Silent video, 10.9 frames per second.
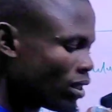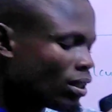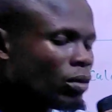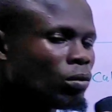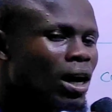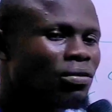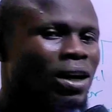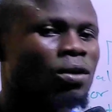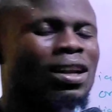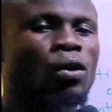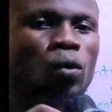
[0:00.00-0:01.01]
let's say if we have
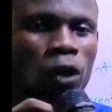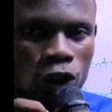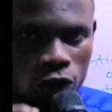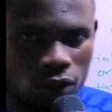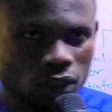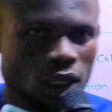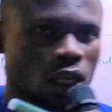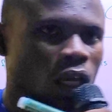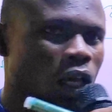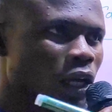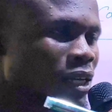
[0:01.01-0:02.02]
another question
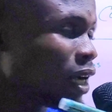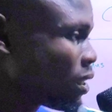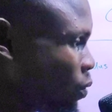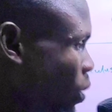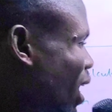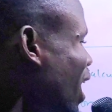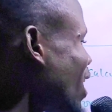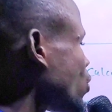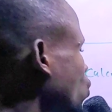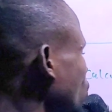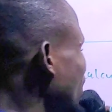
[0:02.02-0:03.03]
that we are
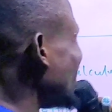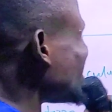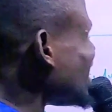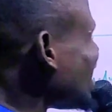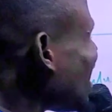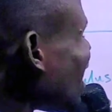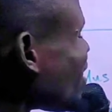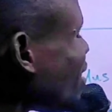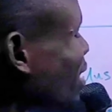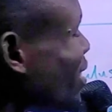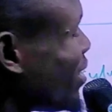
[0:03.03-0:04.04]
asked to integrate
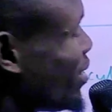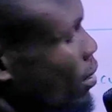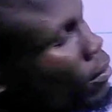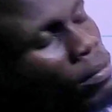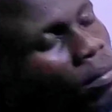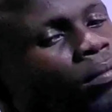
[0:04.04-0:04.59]
this.